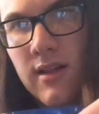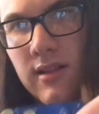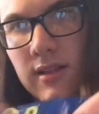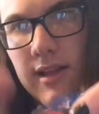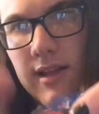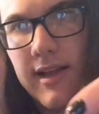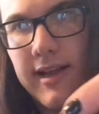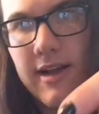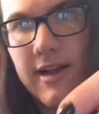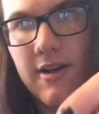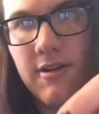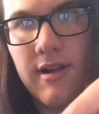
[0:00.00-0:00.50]

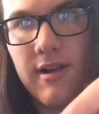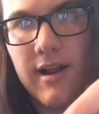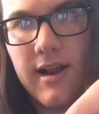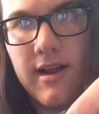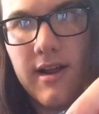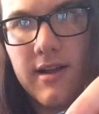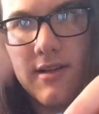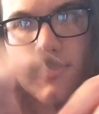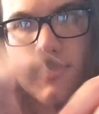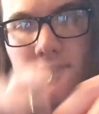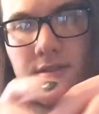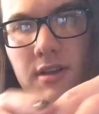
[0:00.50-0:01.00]
layout
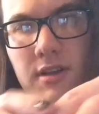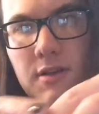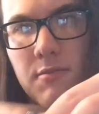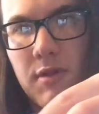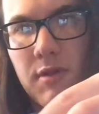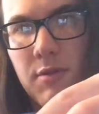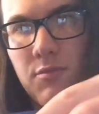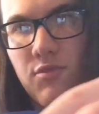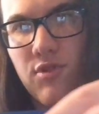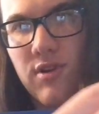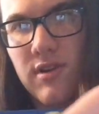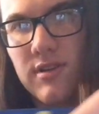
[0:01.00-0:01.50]
as on
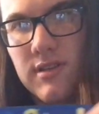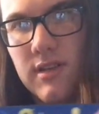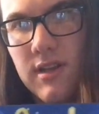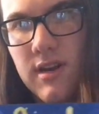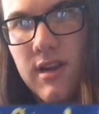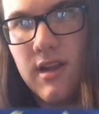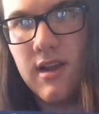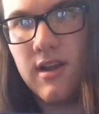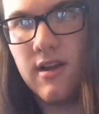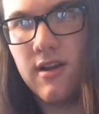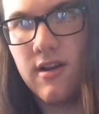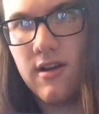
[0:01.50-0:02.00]
my bracelet
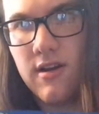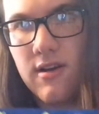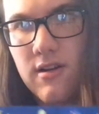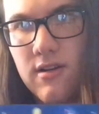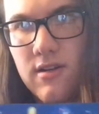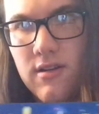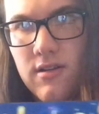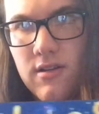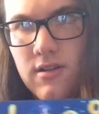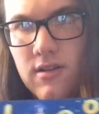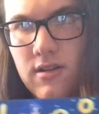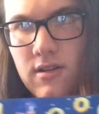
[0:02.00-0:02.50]
here.
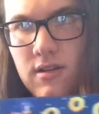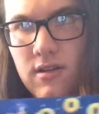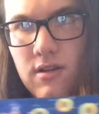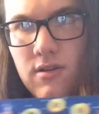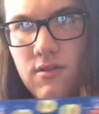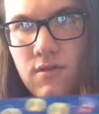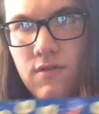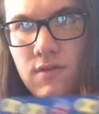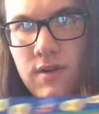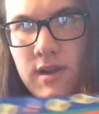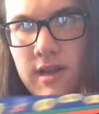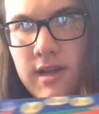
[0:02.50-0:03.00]

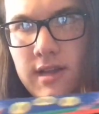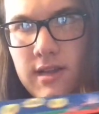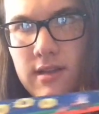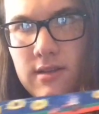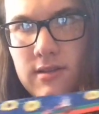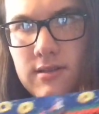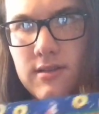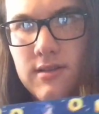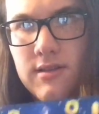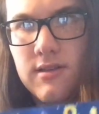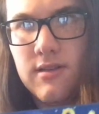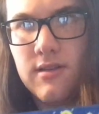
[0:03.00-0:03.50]

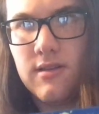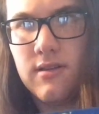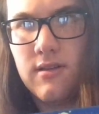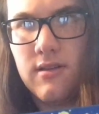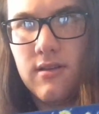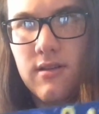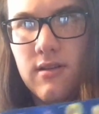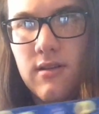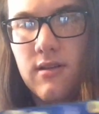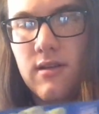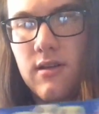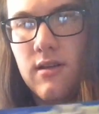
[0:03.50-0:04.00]
Rings,
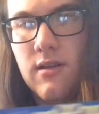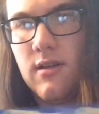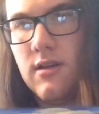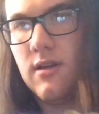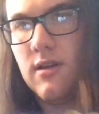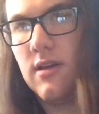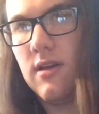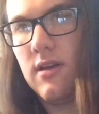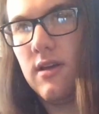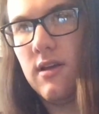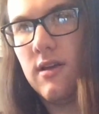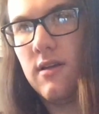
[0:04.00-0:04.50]

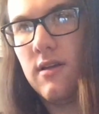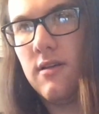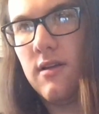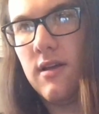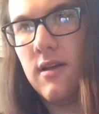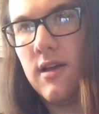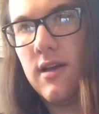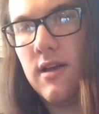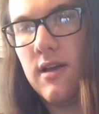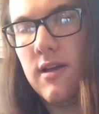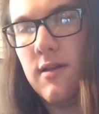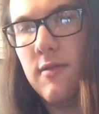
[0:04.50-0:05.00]

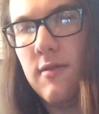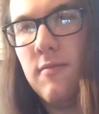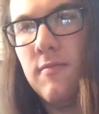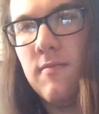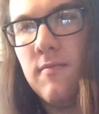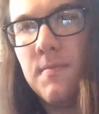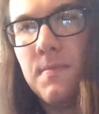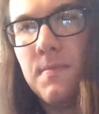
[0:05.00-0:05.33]
uh,